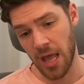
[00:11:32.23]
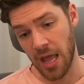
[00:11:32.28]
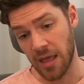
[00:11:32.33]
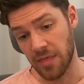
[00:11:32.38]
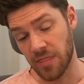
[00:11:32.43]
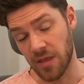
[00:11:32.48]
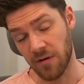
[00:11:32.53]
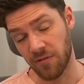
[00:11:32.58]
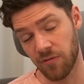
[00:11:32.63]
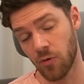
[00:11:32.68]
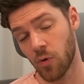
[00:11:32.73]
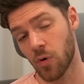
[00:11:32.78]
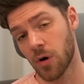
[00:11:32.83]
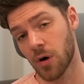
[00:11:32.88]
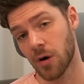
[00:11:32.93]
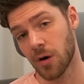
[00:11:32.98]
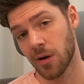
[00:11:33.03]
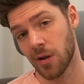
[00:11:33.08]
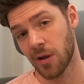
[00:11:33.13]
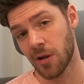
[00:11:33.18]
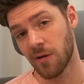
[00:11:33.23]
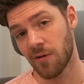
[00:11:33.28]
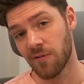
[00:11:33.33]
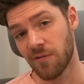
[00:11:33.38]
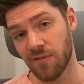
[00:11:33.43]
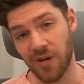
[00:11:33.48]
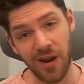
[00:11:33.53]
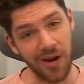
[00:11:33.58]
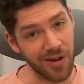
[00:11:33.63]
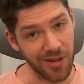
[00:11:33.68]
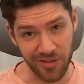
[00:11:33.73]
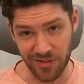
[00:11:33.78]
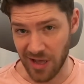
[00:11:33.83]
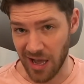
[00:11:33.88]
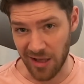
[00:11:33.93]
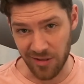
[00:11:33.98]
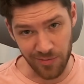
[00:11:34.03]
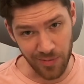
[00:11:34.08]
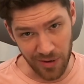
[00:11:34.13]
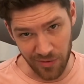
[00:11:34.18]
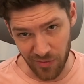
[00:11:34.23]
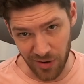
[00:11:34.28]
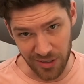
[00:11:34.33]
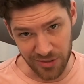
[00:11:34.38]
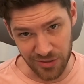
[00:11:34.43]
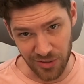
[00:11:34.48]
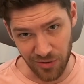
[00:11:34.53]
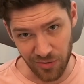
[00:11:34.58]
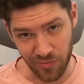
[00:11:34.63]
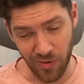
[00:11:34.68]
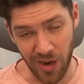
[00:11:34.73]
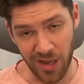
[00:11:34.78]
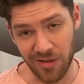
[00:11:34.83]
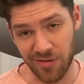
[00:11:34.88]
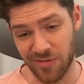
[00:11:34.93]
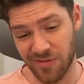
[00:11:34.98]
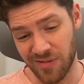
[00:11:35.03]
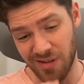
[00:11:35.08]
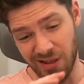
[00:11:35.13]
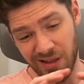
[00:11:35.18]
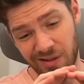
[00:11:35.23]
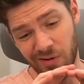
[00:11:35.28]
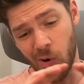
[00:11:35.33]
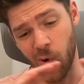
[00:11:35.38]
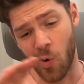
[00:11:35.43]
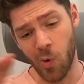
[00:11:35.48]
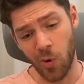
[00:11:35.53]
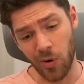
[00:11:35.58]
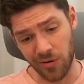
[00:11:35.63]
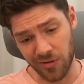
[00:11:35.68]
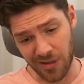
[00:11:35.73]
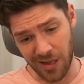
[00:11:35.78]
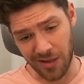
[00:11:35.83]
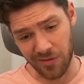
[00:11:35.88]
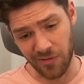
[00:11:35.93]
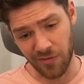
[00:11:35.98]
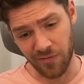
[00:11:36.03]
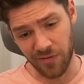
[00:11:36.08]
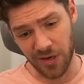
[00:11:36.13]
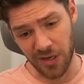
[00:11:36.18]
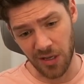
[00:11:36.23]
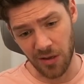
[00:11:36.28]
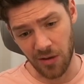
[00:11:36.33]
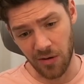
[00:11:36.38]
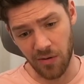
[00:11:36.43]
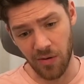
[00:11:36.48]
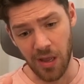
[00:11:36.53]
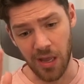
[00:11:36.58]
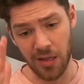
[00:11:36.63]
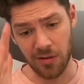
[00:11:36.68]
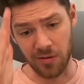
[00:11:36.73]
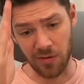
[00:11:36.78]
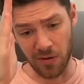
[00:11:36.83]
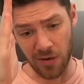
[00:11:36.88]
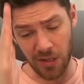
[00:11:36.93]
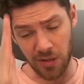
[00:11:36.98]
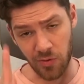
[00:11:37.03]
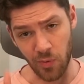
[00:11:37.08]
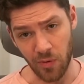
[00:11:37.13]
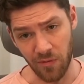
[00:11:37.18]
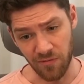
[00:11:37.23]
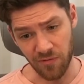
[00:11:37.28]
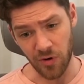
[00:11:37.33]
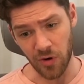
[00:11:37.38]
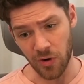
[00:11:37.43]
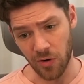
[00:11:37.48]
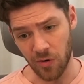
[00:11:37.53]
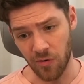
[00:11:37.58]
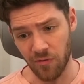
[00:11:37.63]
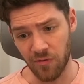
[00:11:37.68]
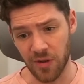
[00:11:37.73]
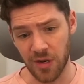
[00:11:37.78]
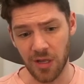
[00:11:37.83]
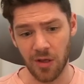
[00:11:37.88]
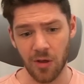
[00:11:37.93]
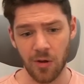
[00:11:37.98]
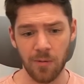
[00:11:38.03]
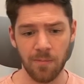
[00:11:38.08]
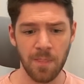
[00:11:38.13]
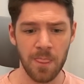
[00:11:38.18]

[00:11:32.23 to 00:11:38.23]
and therefore various aspect ratios, right? You take a horizontal video and turn it into a vertical video.